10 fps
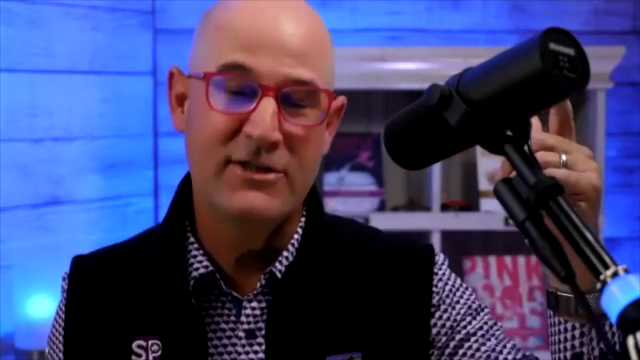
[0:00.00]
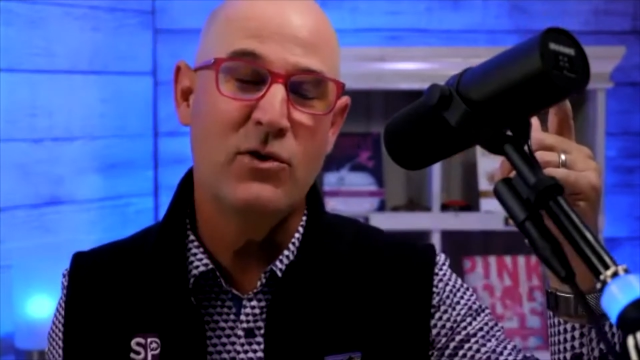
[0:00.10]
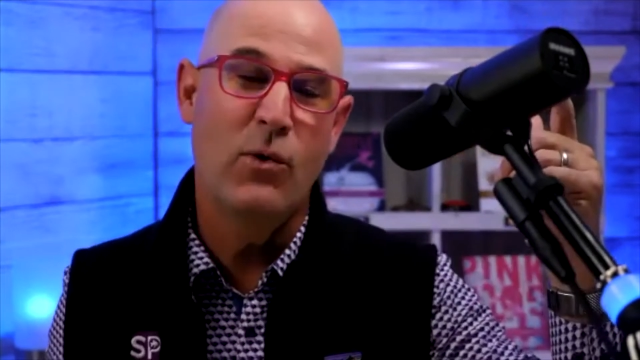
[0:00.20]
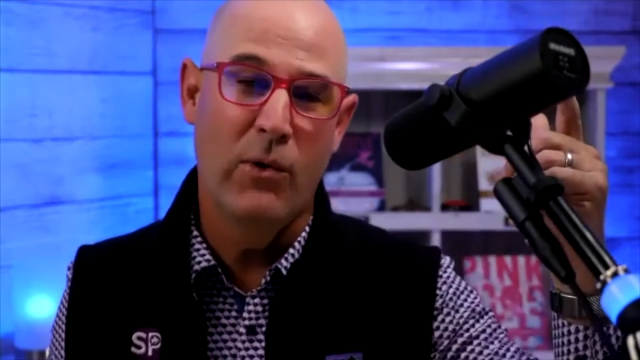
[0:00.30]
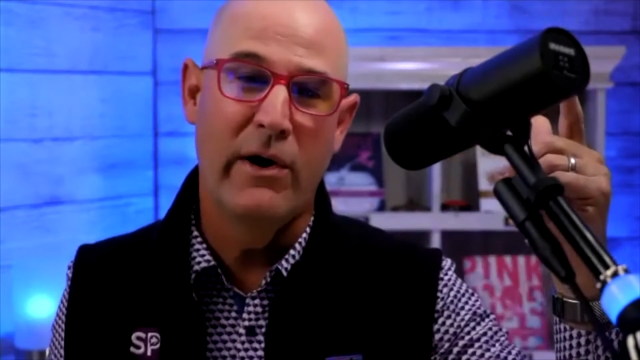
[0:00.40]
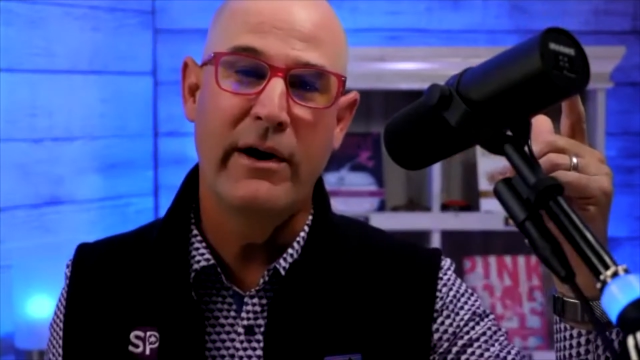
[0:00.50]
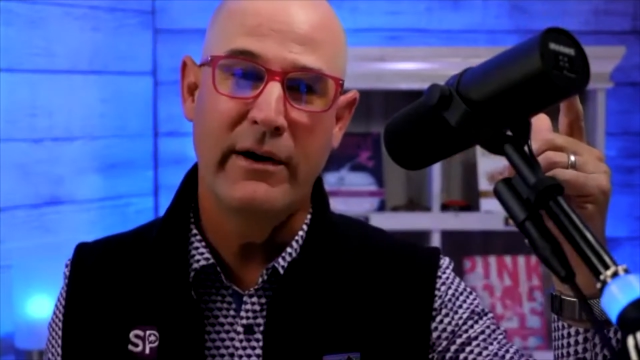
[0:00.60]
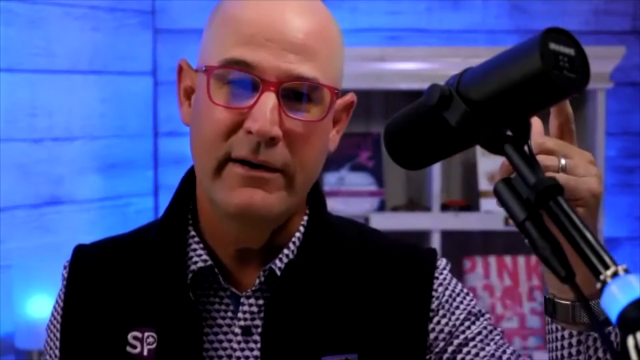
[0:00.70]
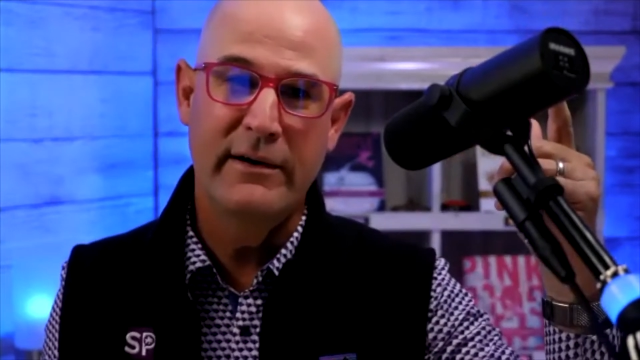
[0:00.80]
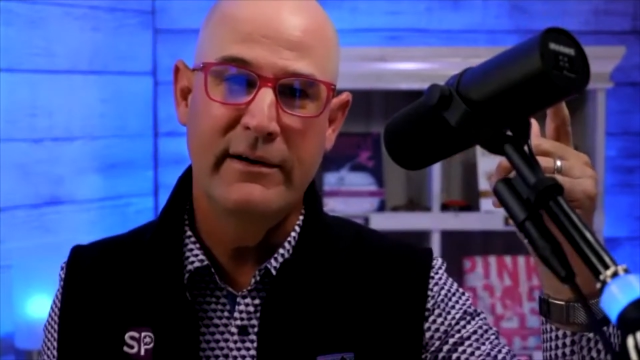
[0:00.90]
or
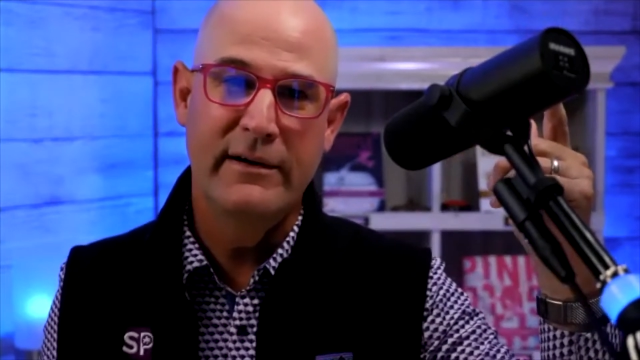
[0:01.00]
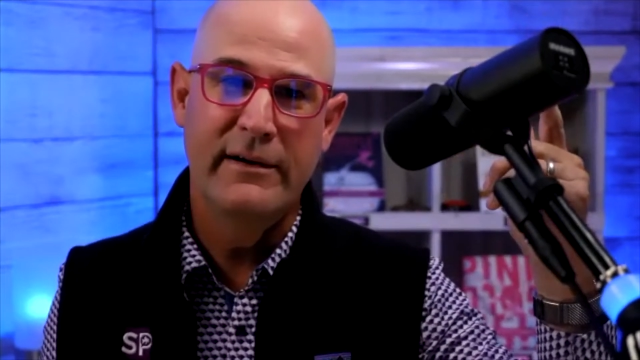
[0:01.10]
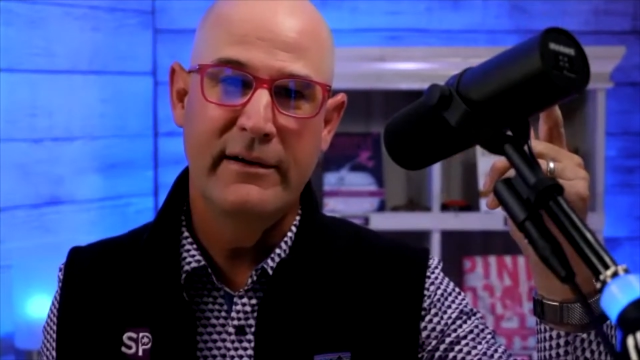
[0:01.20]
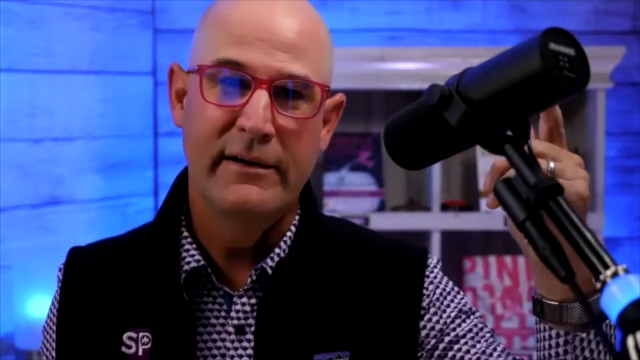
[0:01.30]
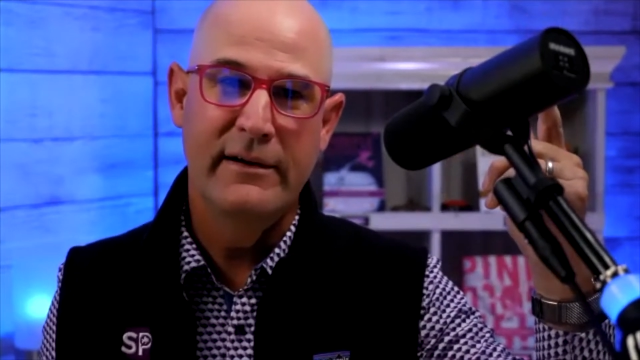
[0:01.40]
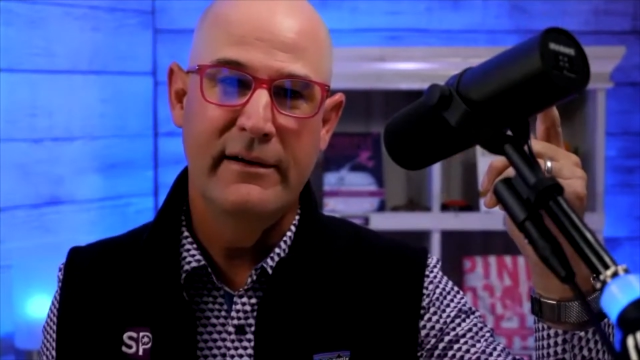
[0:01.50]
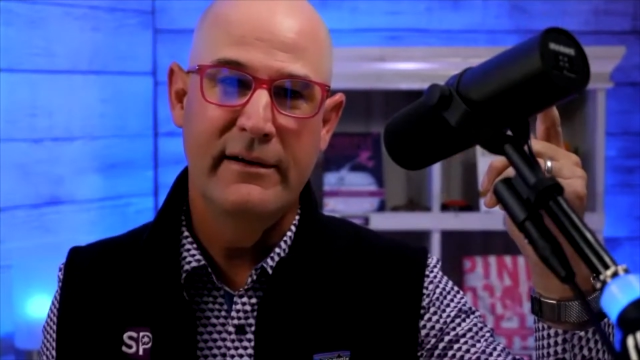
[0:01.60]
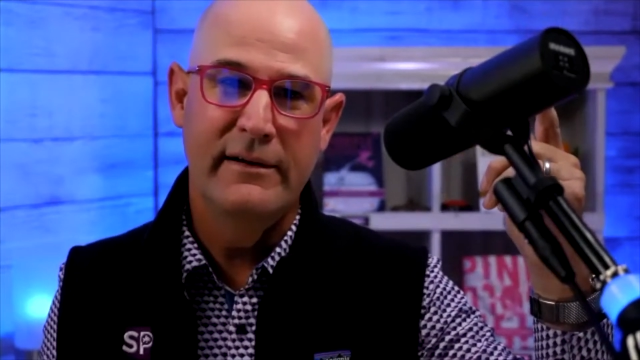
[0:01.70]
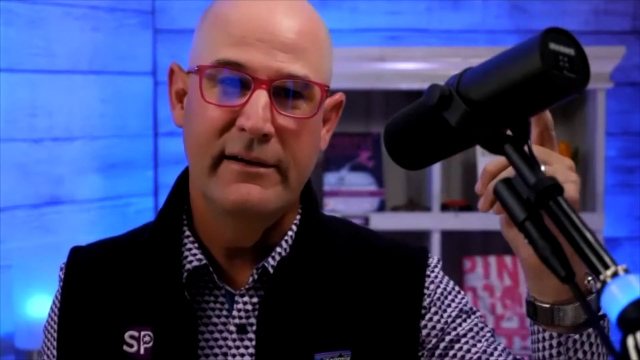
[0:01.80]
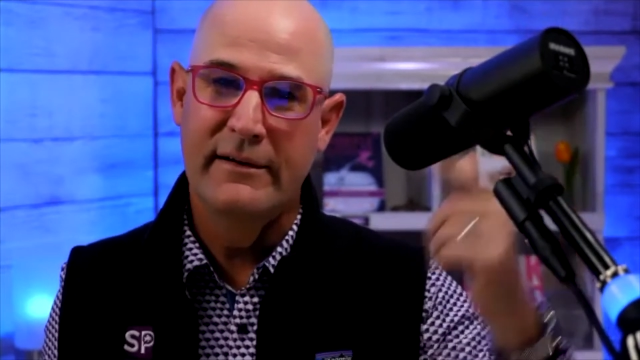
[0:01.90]

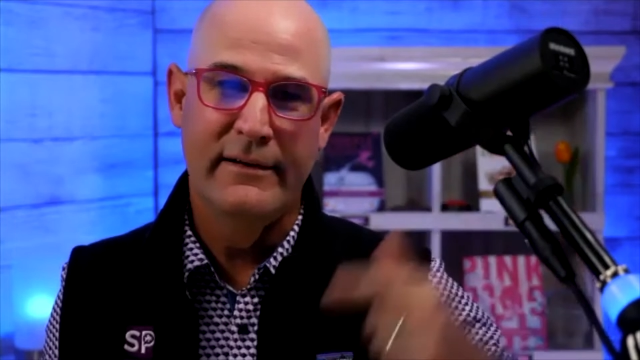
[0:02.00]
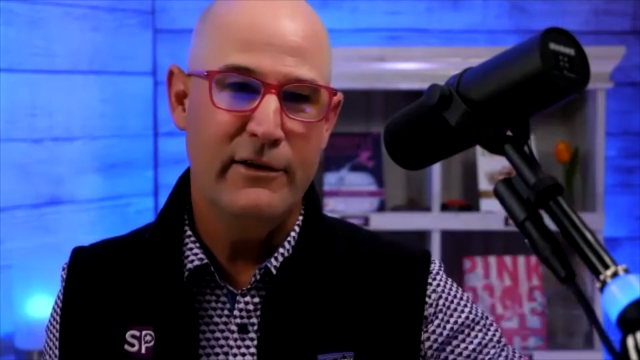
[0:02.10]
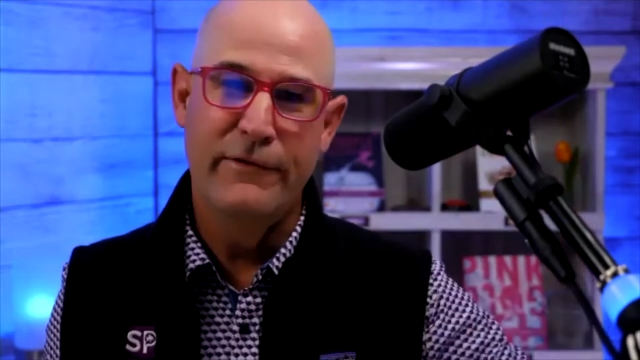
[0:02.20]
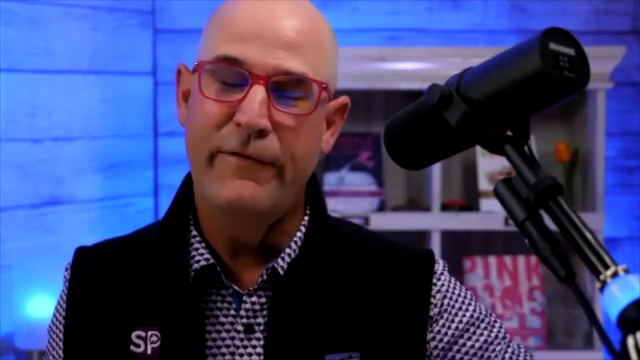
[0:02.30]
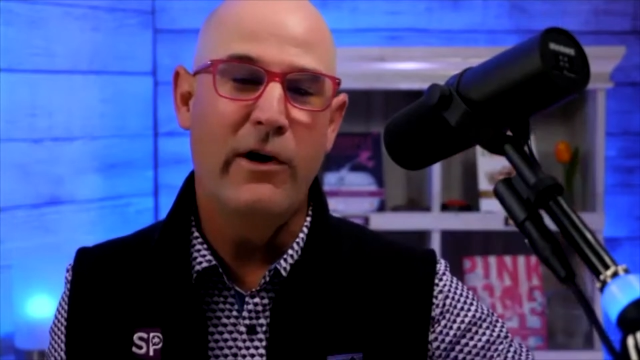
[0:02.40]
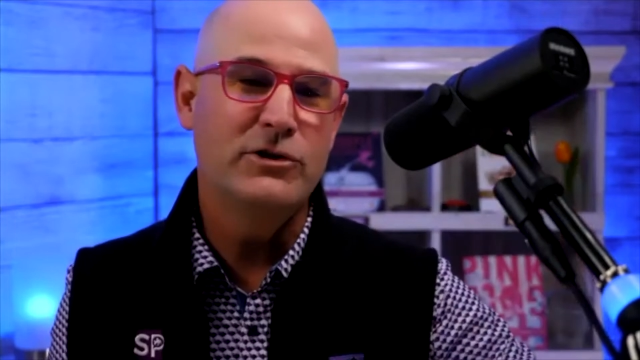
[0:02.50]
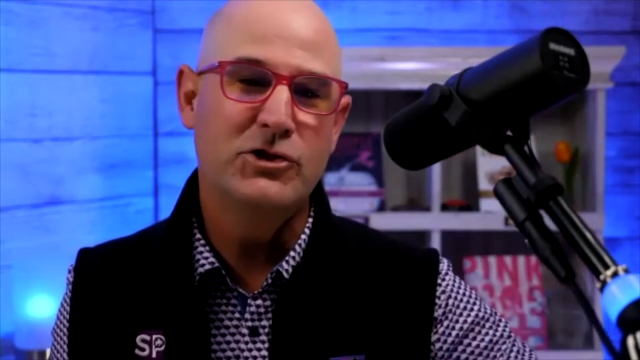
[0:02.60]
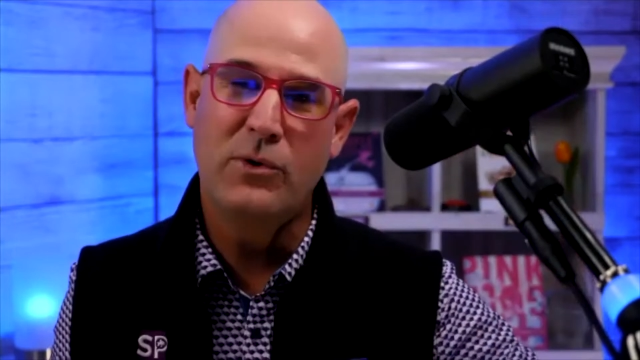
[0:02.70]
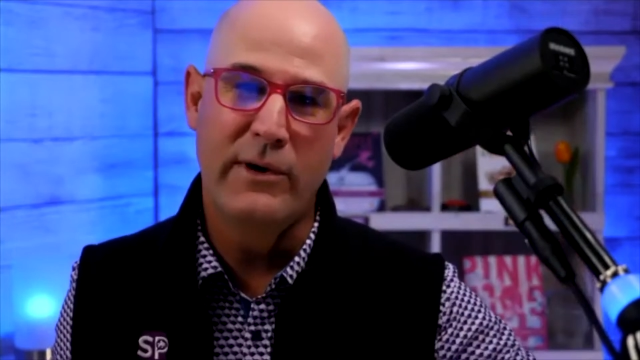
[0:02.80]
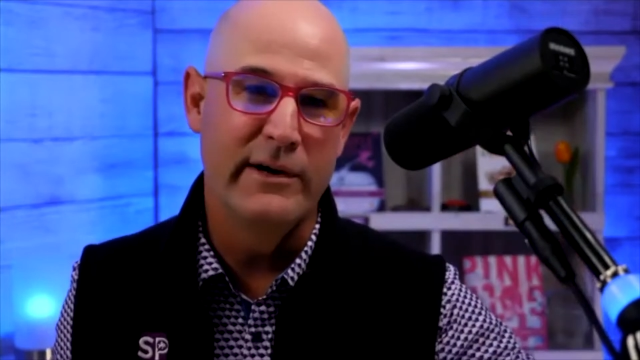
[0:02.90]
you fall short.